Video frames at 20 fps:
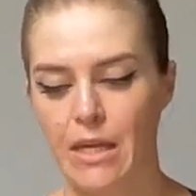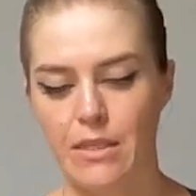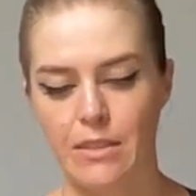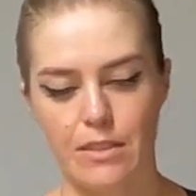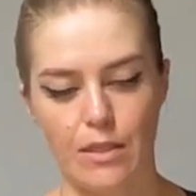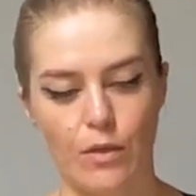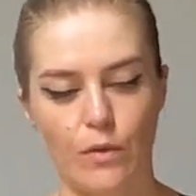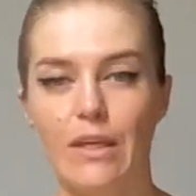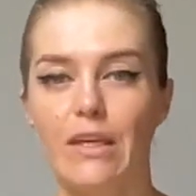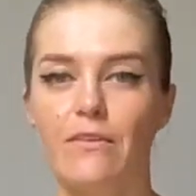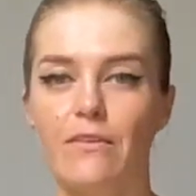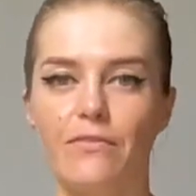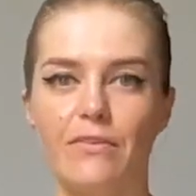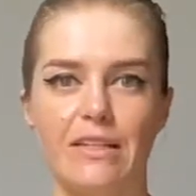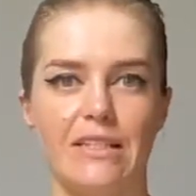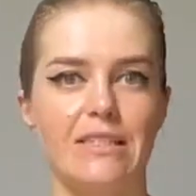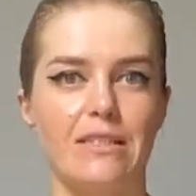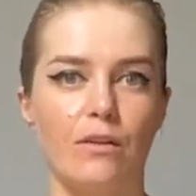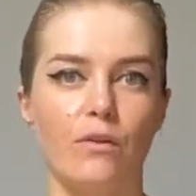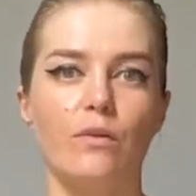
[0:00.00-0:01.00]
So if
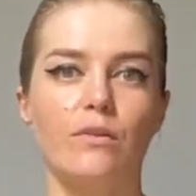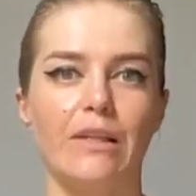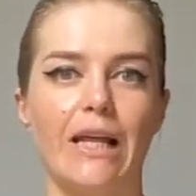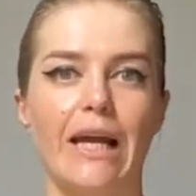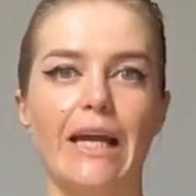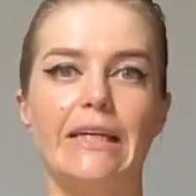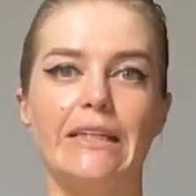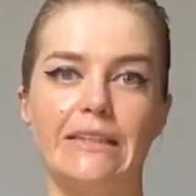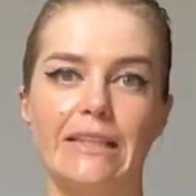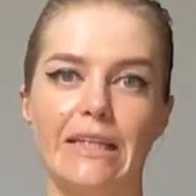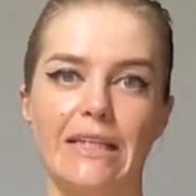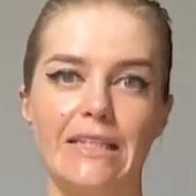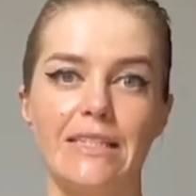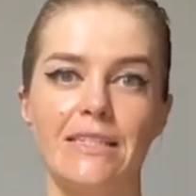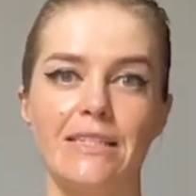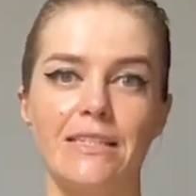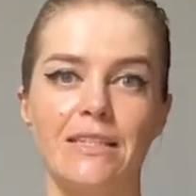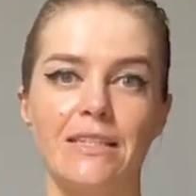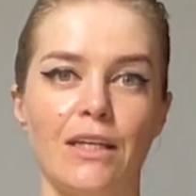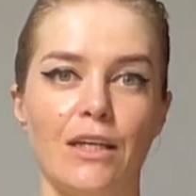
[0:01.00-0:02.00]
it's look like
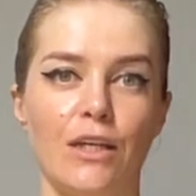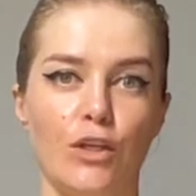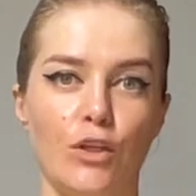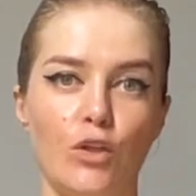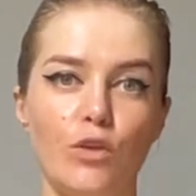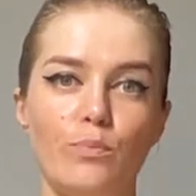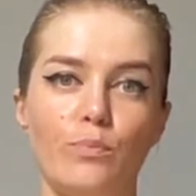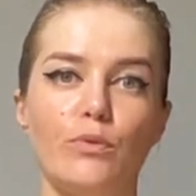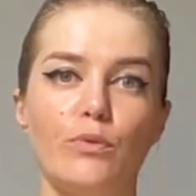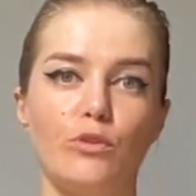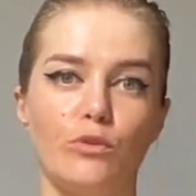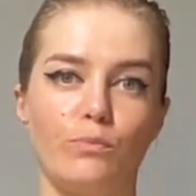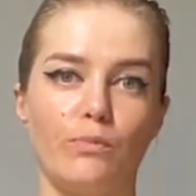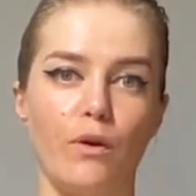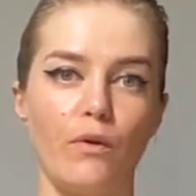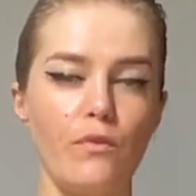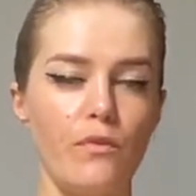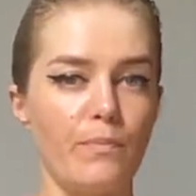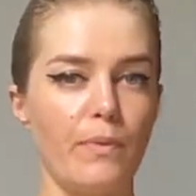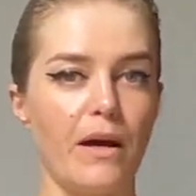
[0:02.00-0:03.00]
this, you put
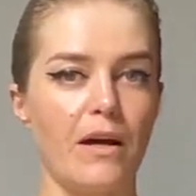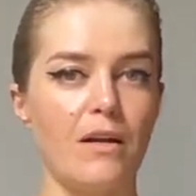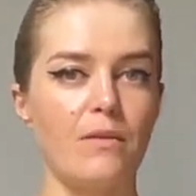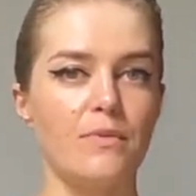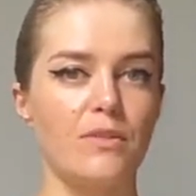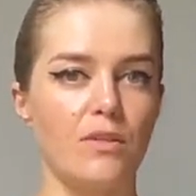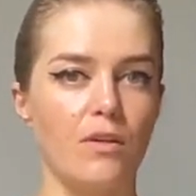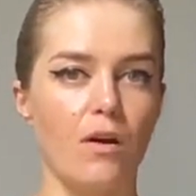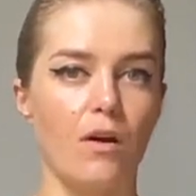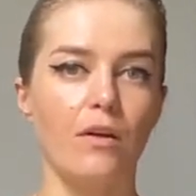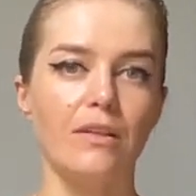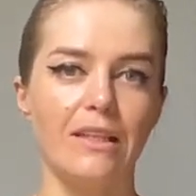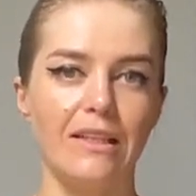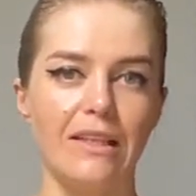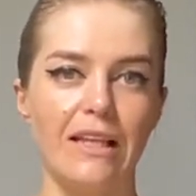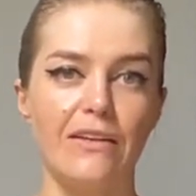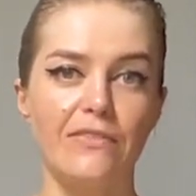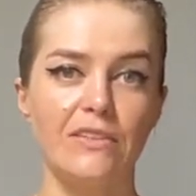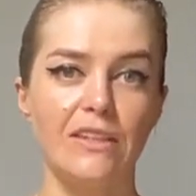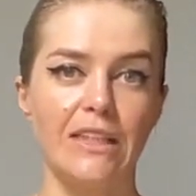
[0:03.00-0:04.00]
both palms on the
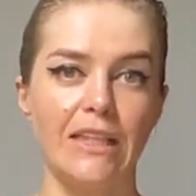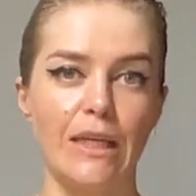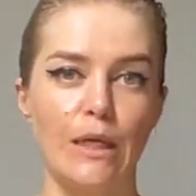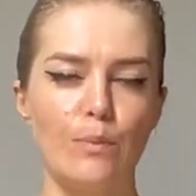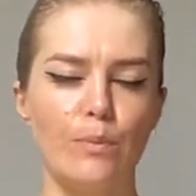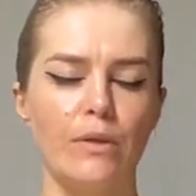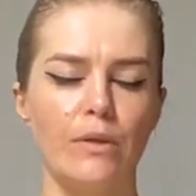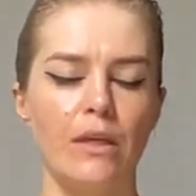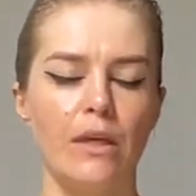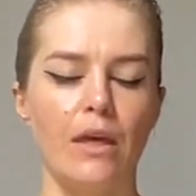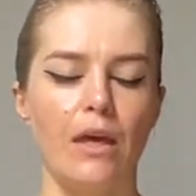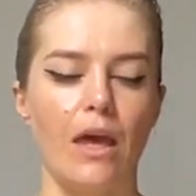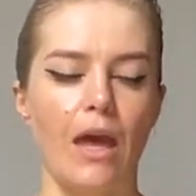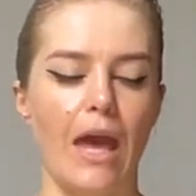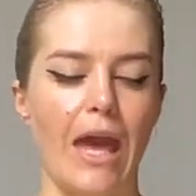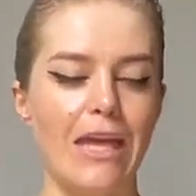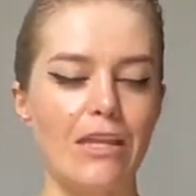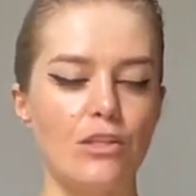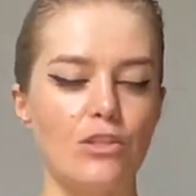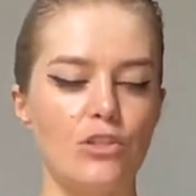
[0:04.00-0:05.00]
left hip
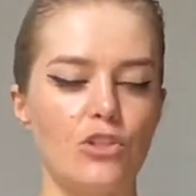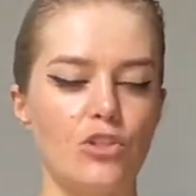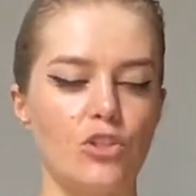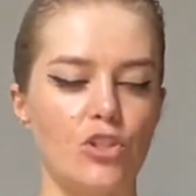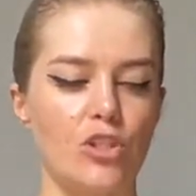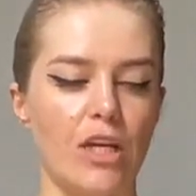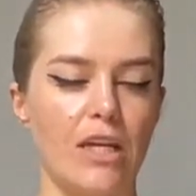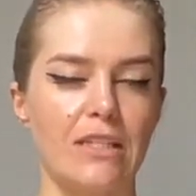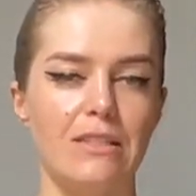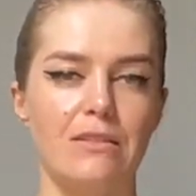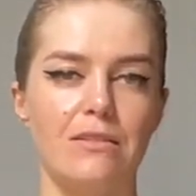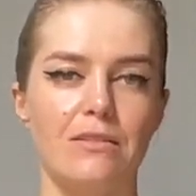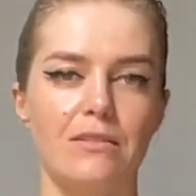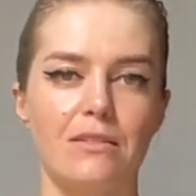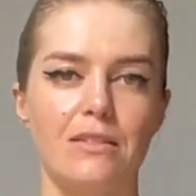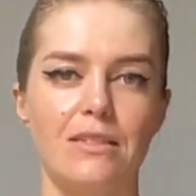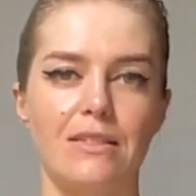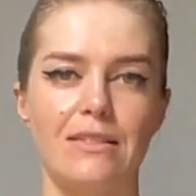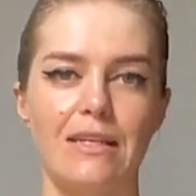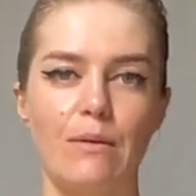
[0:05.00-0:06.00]
and
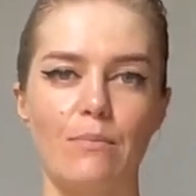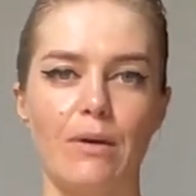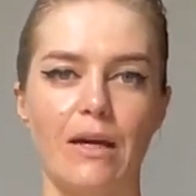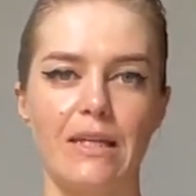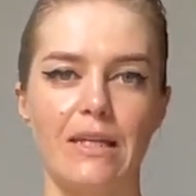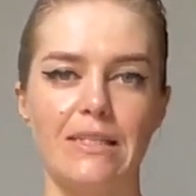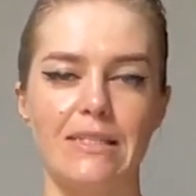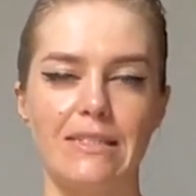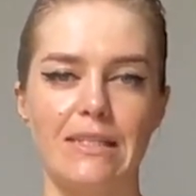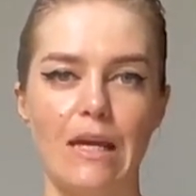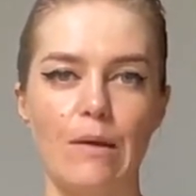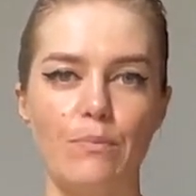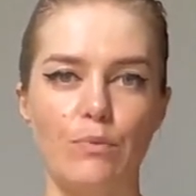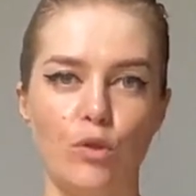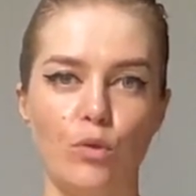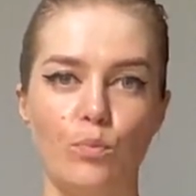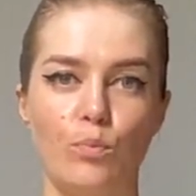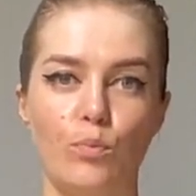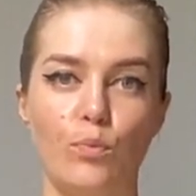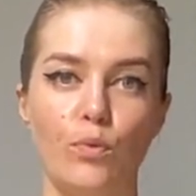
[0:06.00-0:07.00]
just step by step
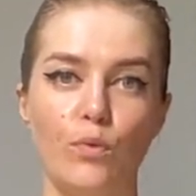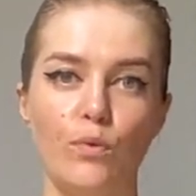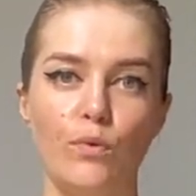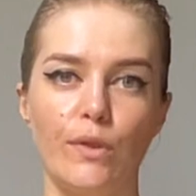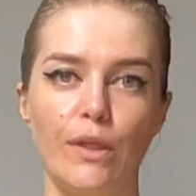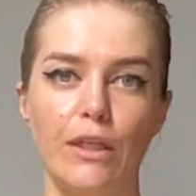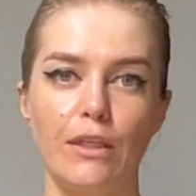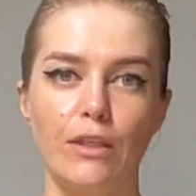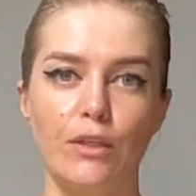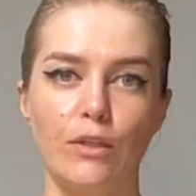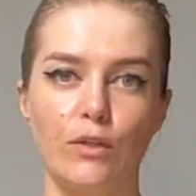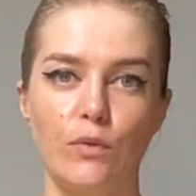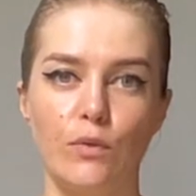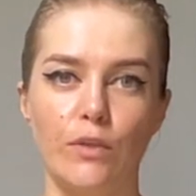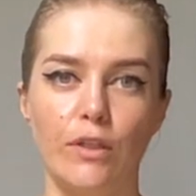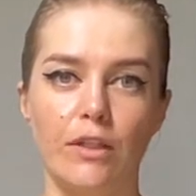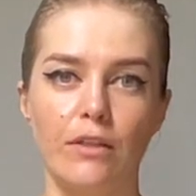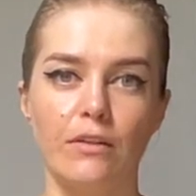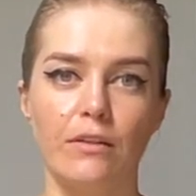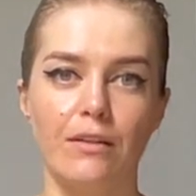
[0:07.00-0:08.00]
you pulling
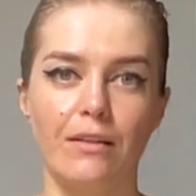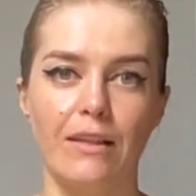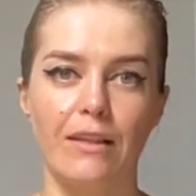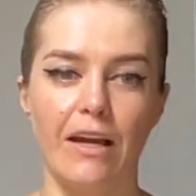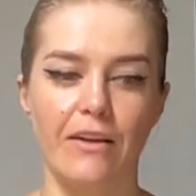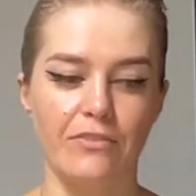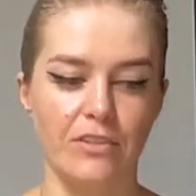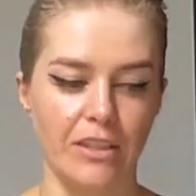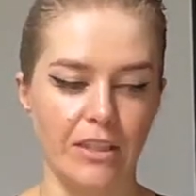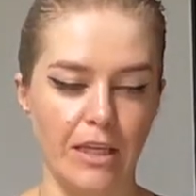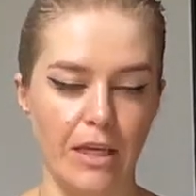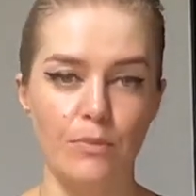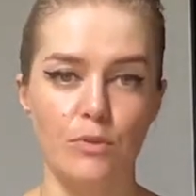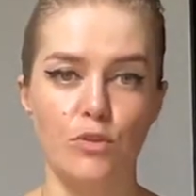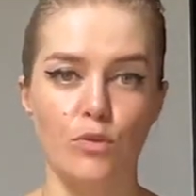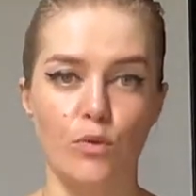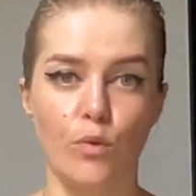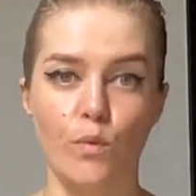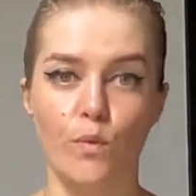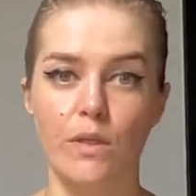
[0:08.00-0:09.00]
your left hip
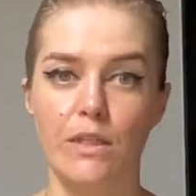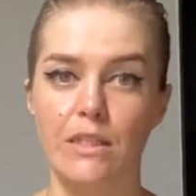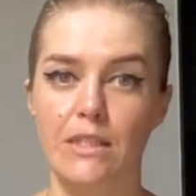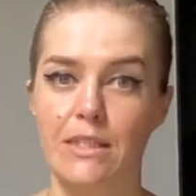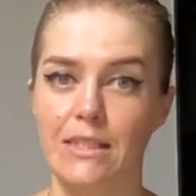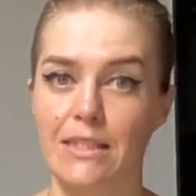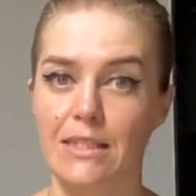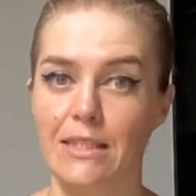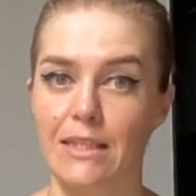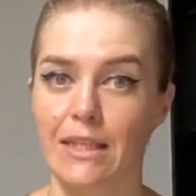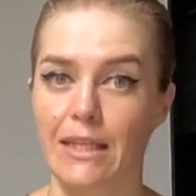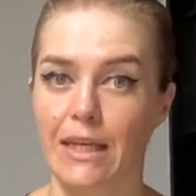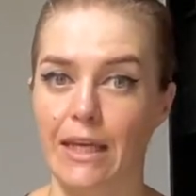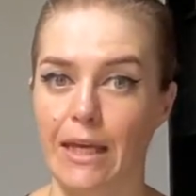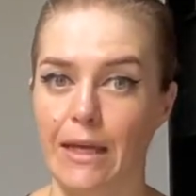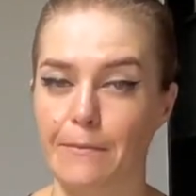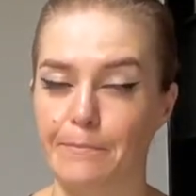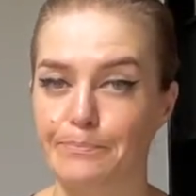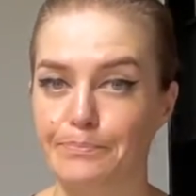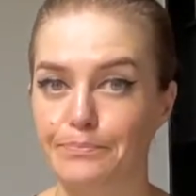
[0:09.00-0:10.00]
towards
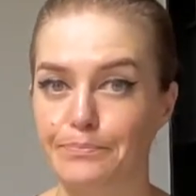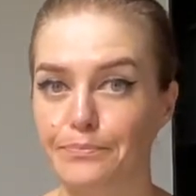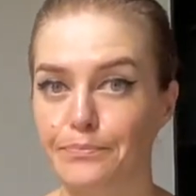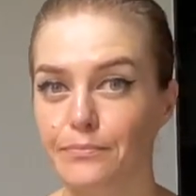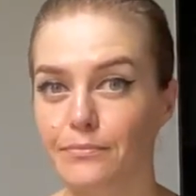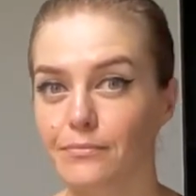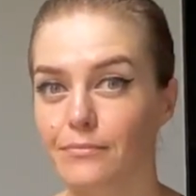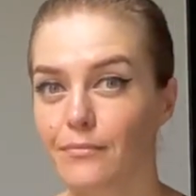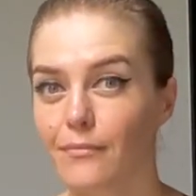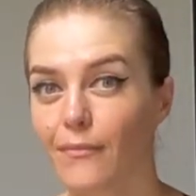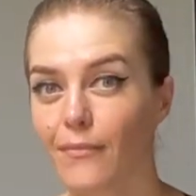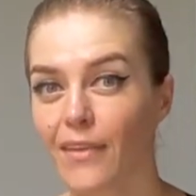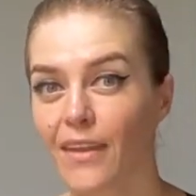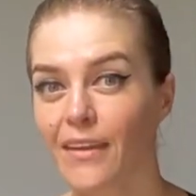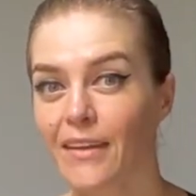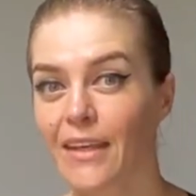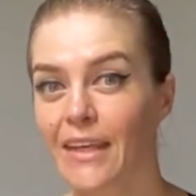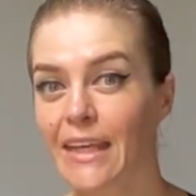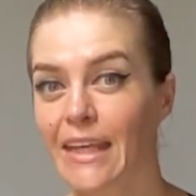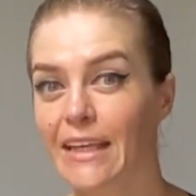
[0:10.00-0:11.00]
the
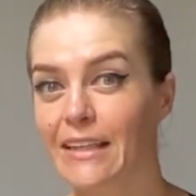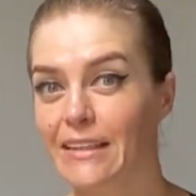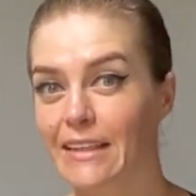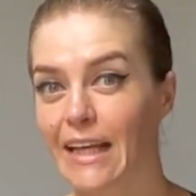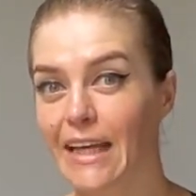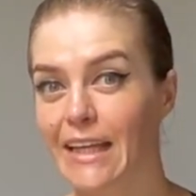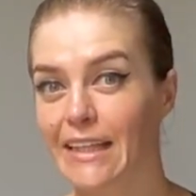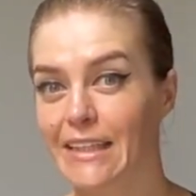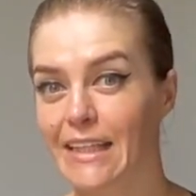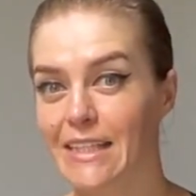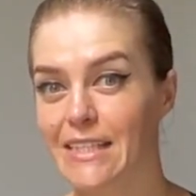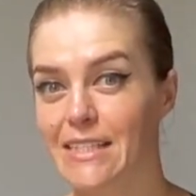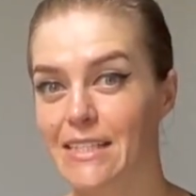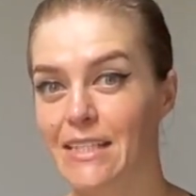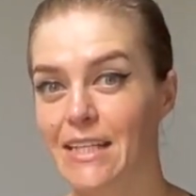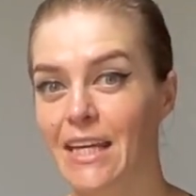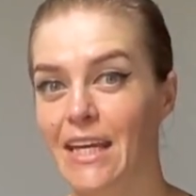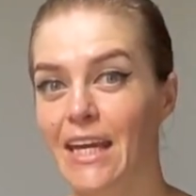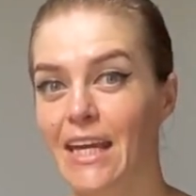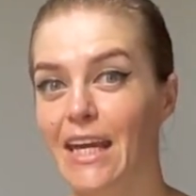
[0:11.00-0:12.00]
heel like this.
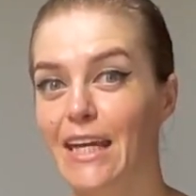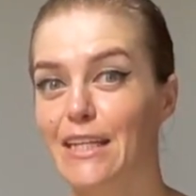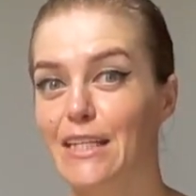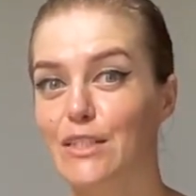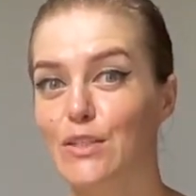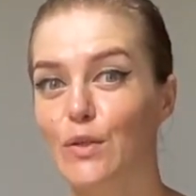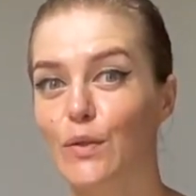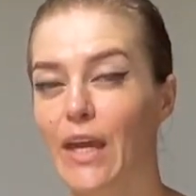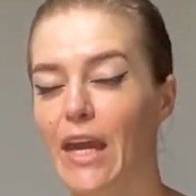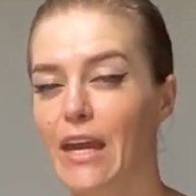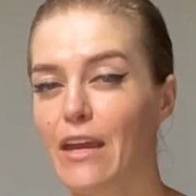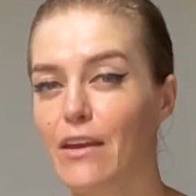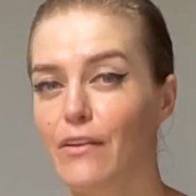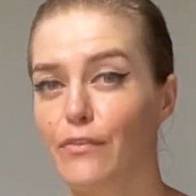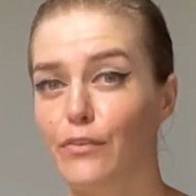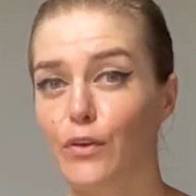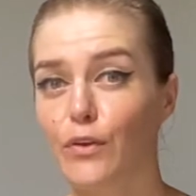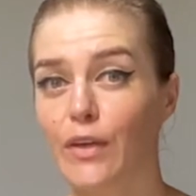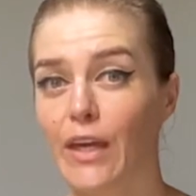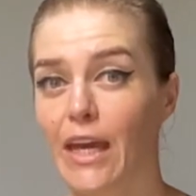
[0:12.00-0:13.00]
It is okay
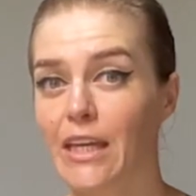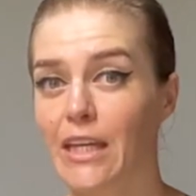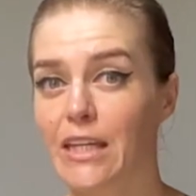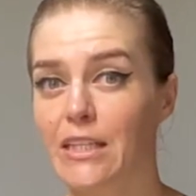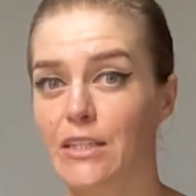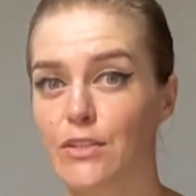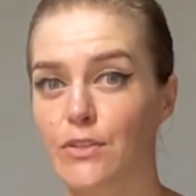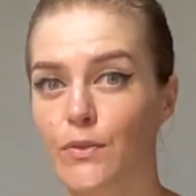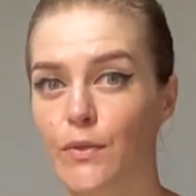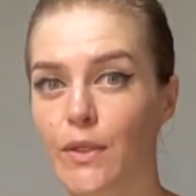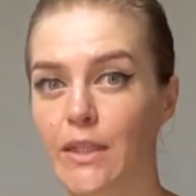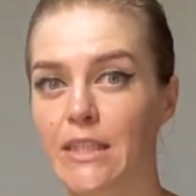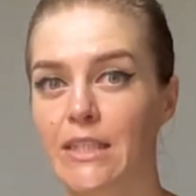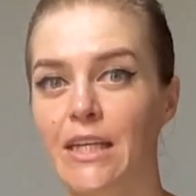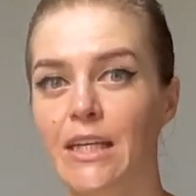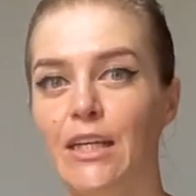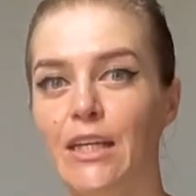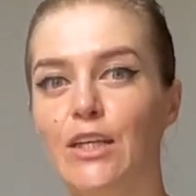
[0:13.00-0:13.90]
if you cannot do it.